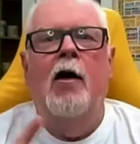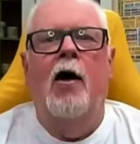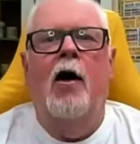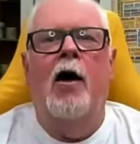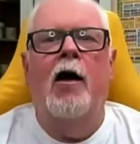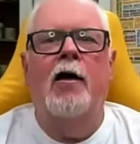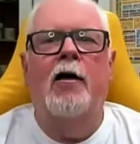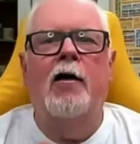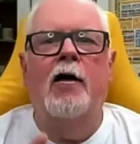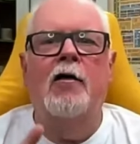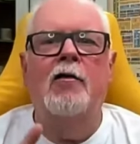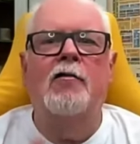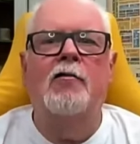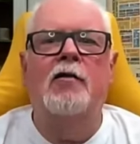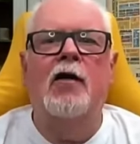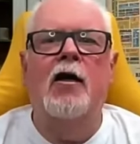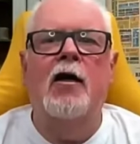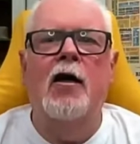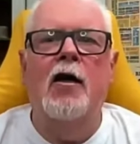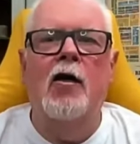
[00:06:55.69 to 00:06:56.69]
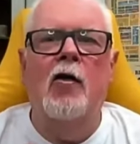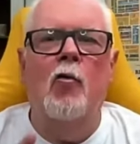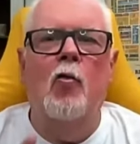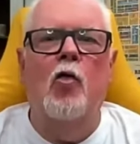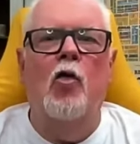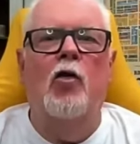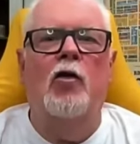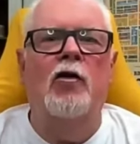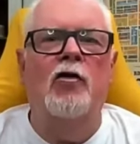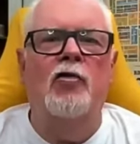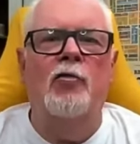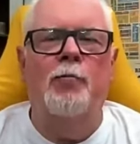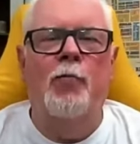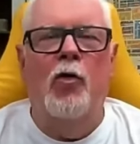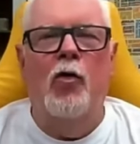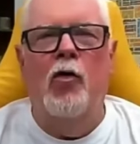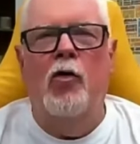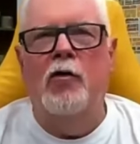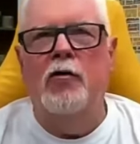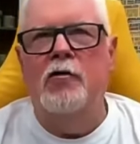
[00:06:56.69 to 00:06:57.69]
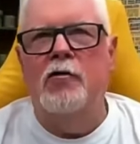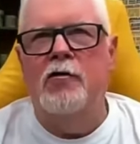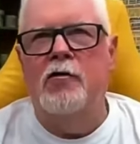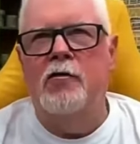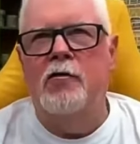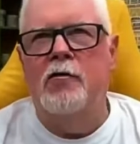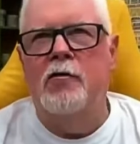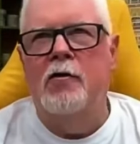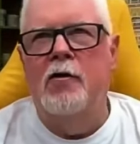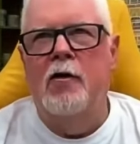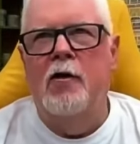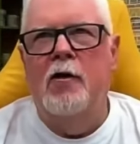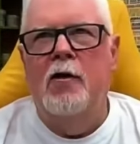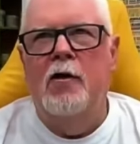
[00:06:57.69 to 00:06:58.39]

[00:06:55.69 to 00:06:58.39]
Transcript: Hiking, skiing, water sports,